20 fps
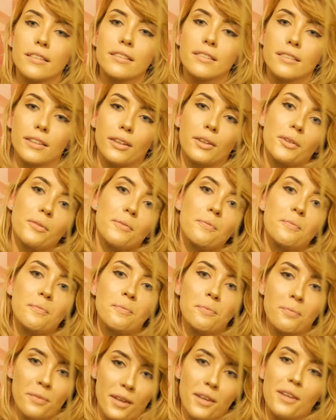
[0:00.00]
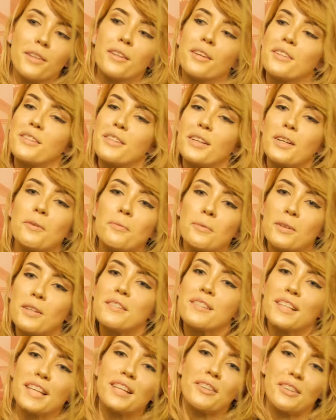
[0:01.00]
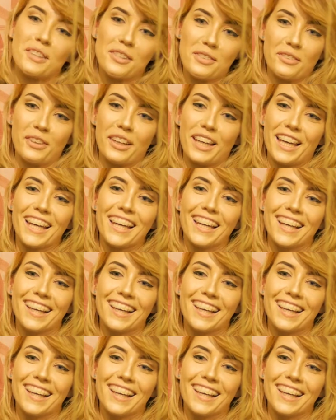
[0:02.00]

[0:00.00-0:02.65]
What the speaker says: So there's a couple of secrets for you.